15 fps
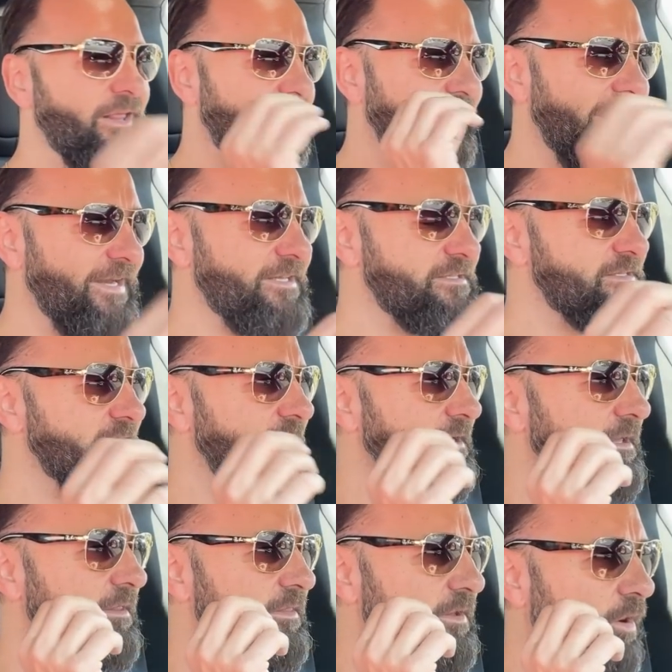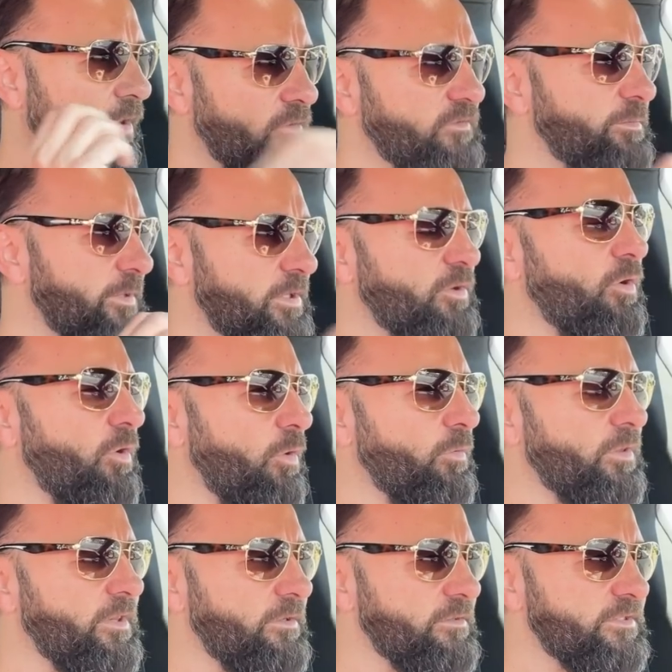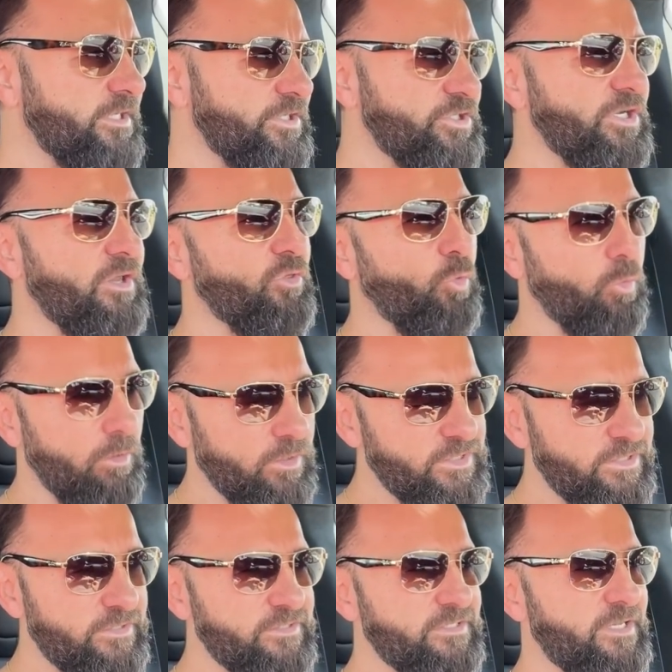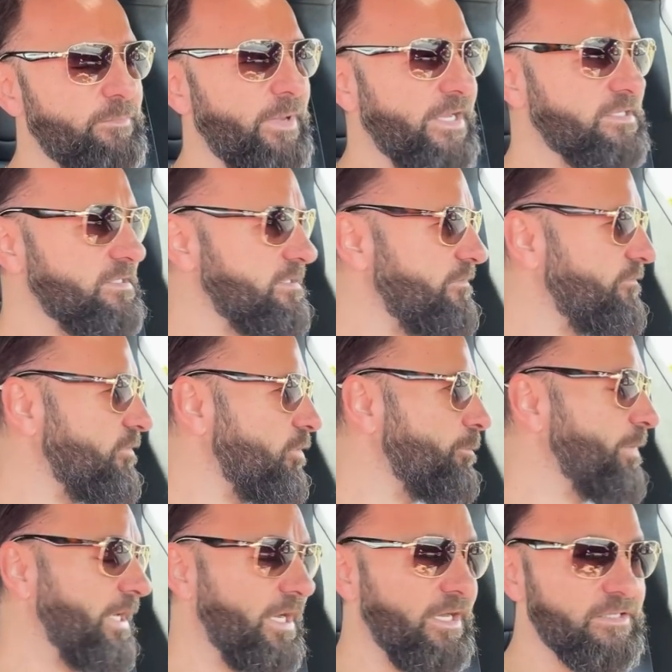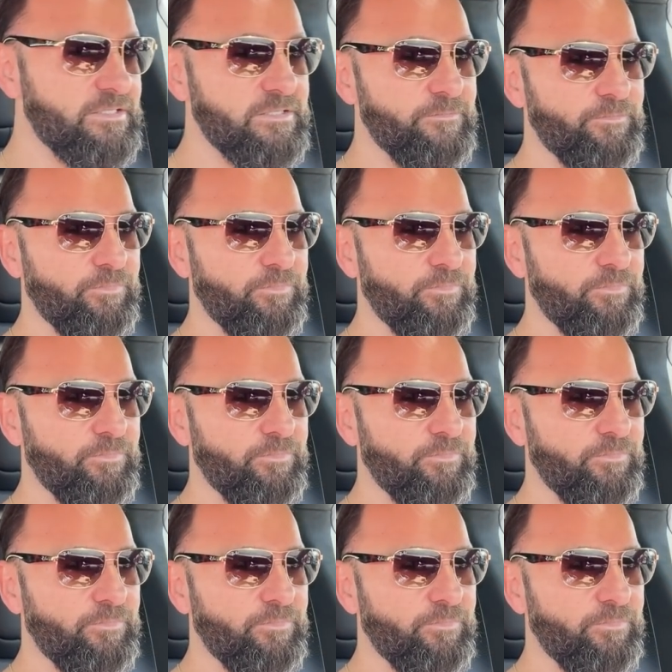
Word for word: That is the ultimate goal with clear intention. The World Series that makes it difficult because